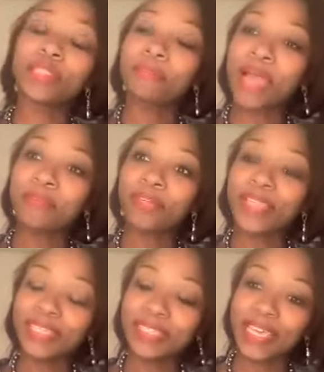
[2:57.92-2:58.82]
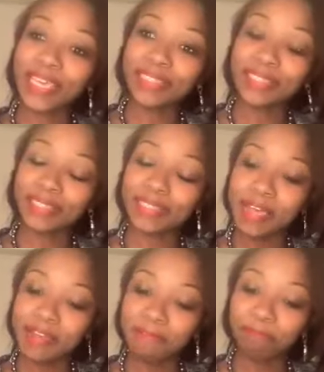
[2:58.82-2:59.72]
in the Bible that says,
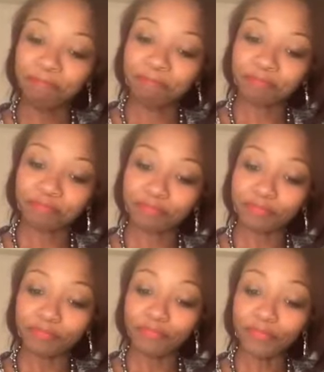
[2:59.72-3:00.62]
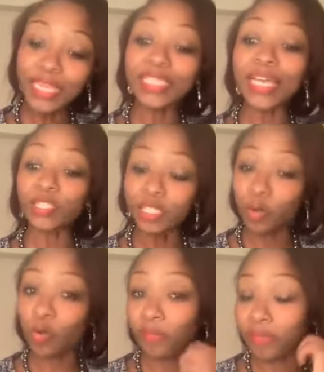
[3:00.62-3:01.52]
um, it's actually
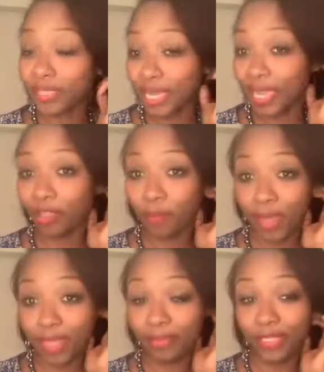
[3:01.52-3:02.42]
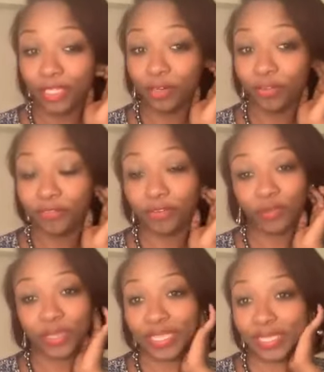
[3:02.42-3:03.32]
one of the second commandment. You know, the
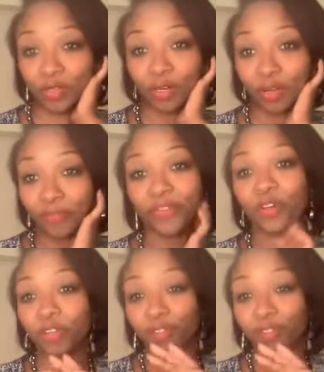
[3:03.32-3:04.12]
first one is to love your